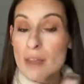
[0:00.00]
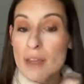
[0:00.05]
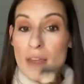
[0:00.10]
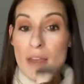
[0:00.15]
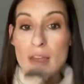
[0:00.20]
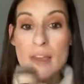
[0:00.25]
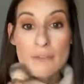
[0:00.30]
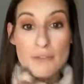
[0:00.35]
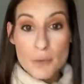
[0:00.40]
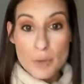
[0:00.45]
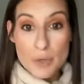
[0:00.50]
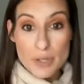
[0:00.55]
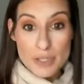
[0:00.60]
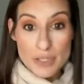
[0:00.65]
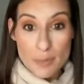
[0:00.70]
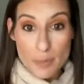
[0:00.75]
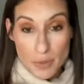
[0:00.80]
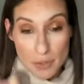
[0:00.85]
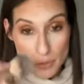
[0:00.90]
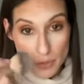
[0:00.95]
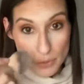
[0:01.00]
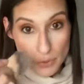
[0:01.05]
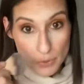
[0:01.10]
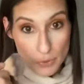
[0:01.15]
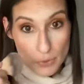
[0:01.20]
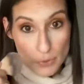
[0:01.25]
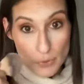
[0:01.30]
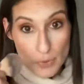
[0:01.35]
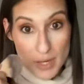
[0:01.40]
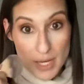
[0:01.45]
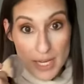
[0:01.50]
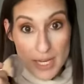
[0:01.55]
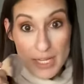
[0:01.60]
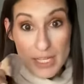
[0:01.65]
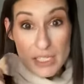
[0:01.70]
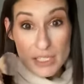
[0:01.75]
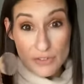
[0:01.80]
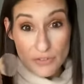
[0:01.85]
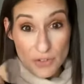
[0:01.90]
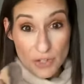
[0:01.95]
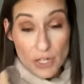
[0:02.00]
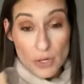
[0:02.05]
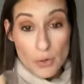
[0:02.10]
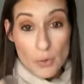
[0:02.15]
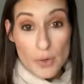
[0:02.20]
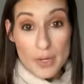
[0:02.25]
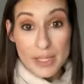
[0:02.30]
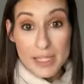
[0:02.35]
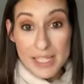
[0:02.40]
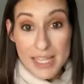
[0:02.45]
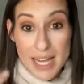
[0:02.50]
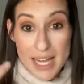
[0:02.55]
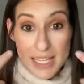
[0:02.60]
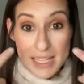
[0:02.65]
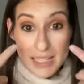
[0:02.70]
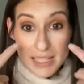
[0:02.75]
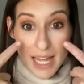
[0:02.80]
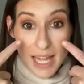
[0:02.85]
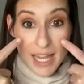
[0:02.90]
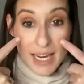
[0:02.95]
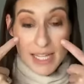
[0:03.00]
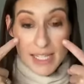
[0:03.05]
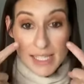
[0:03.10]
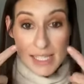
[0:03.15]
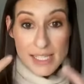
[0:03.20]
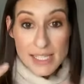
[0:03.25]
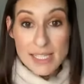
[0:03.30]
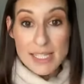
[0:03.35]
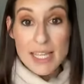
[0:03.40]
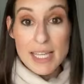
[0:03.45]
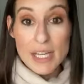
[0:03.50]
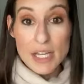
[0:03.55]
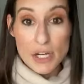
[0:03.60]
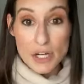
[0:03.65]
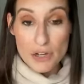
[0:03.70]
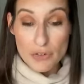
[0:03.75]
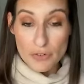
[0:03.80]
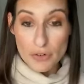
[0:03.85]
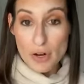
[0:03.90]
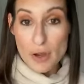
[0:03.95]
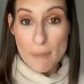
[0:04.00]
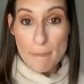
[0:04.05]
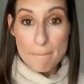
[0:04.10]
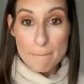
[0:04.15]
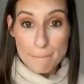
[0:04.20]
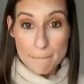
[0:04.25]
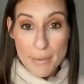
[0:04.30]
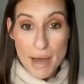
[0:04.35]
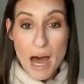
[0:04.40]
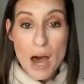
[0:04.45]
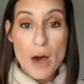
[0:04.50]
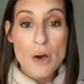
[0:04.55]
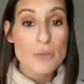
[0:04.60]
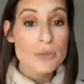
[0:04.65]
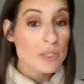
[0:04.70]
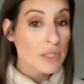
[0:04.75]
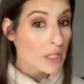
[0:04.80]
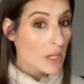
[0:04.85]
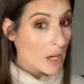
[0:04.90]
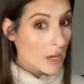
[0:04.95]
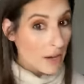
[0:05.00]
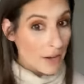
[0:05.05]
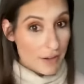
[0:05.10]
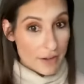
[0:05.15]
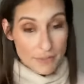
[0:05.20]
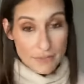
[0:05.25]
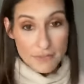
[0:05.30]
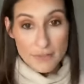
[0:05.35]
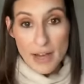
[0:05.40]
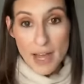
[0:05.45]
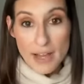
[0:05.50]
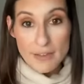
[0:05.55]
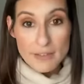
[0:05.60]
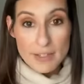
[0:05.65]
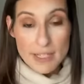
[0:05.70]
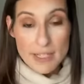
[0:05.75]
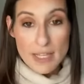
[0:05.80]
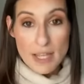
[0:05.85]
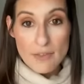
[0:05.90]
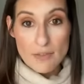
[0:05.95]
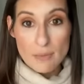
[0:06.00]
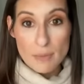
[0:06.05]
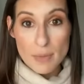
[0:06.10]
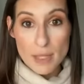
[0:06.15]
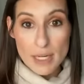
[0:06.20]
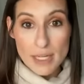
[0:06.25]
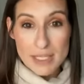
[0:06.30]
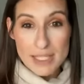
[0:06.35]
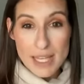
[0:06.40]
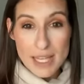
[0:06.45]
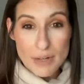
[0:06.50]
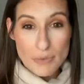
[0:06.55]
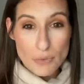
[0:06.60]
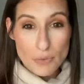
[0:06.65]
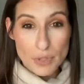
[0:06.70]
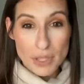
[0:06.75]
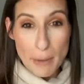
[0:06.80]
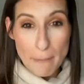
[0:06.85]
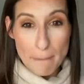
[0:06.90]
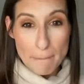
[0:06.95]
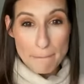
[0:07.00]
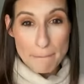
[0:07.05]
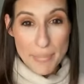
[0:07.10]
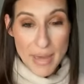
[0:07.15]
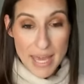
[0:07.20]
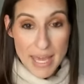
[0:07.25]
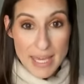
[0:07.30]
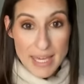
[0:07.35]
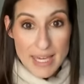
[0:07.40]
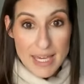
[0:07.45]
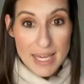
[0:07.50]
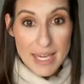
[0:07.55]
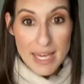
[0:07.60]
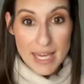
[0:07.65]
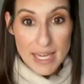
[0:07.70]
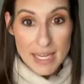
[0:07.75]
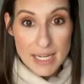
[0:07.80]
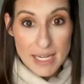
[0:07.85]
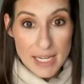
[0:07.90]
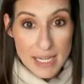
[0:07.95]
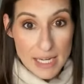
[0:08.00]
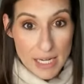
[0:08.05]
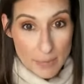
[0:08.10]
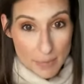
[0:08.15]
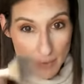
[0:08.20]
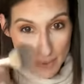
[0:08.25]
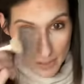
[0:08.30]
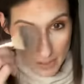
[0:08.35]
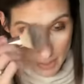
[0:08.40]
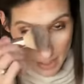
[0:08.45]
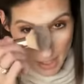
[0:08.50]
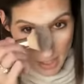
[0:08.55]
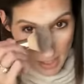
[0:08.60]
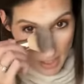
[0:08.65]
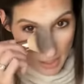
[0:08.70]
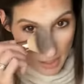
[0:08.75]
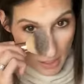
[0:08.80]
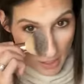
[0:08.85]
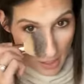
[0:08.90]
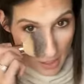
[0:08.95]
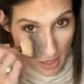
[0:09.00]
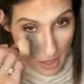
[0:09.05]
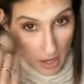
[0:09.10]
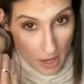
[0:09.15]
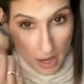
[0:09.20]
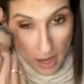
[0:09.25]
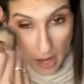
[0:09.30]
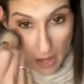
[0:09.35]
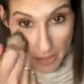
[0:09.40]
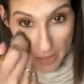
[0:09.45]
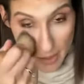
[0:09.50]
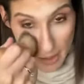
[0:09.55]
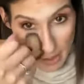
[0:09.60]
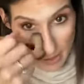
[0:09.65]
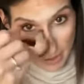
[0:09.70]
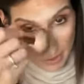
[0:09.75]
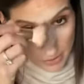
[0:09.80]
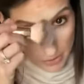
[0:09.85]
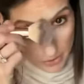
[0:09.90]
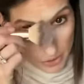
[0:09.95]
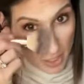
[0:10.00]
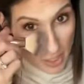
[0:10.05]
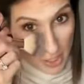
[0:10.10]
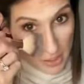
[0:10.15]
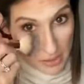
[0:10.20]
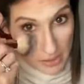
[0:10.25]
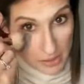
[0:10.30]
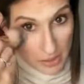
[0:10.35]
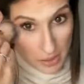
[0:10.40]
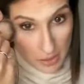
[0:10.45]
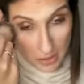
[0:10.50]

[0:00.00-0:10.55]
if you are someone who is very oily, let it sit here for about five to seven minutes and really bake and heat up on the skin. And then just